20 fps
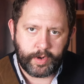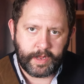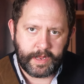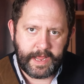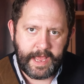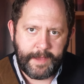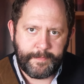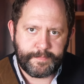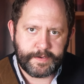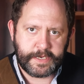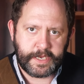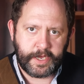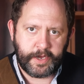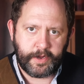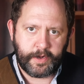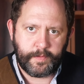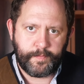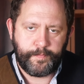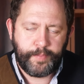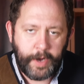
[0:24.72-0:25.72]
on in the
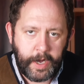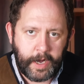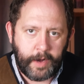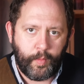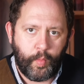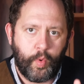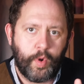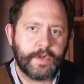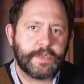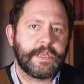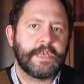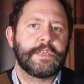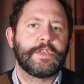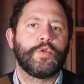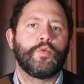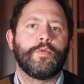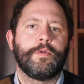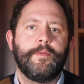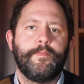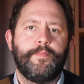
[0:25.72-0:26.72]
episode, but once I
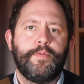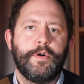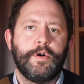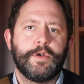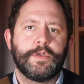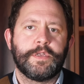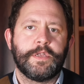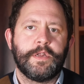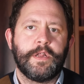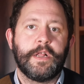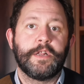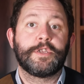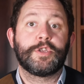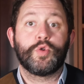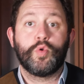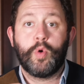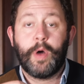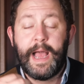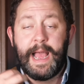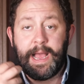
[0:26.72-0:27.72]
saw it in person and
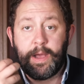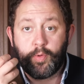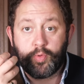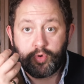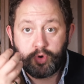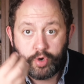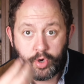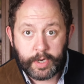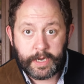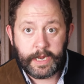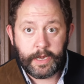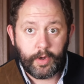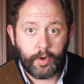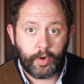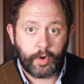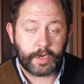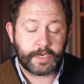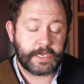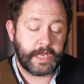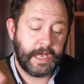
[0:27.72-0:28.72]
saw how good it
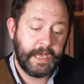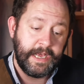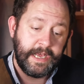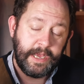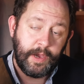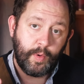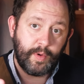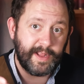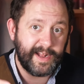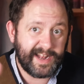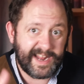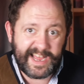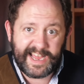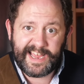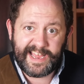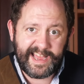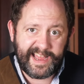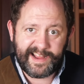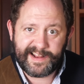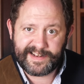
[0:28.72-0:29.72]
looks with an
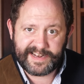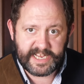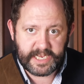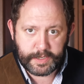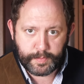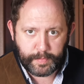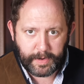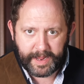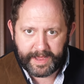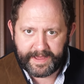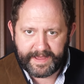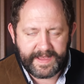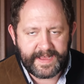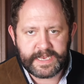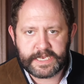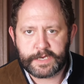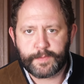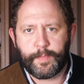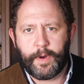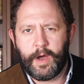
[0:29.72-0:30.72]
e-ink display,
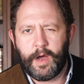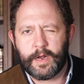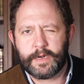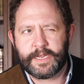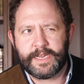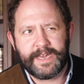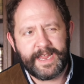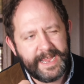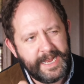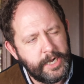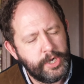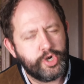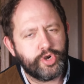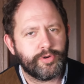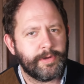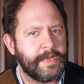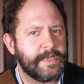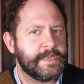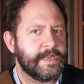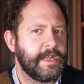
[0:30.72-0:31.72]
it sparked an
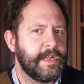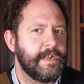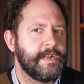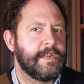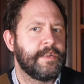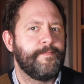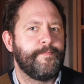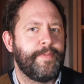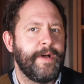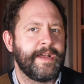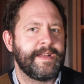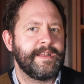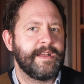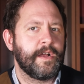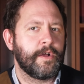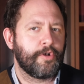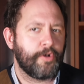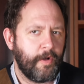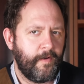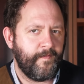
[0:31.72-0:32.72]
interesting debate
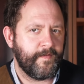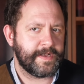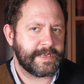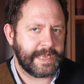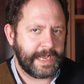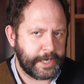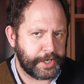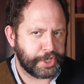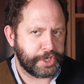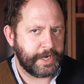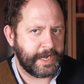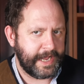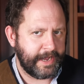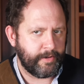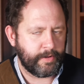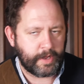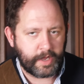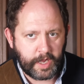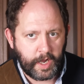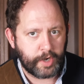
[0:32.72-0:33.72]
and conversation
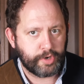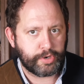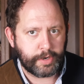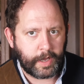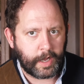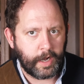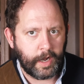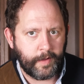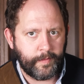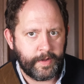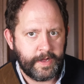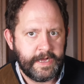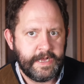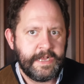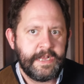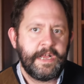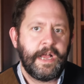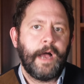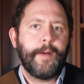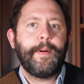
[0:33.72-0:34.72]
here at the Country Club
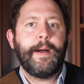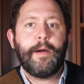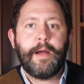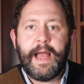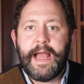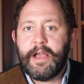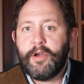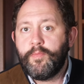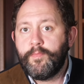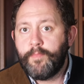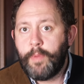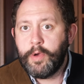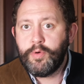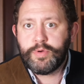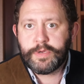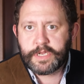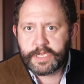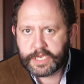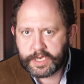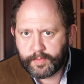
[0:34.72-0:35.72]
about how
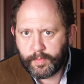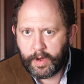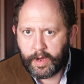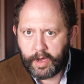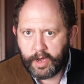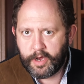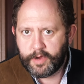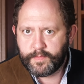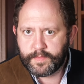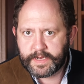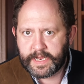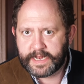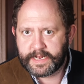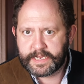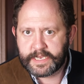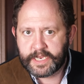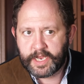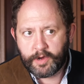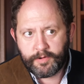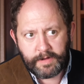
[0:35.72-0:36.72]
most smart home
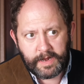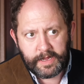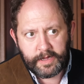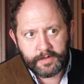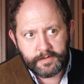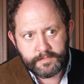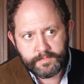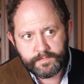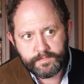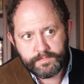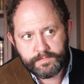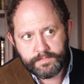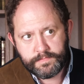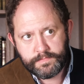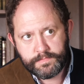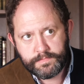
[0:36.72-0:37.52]
sensors are a little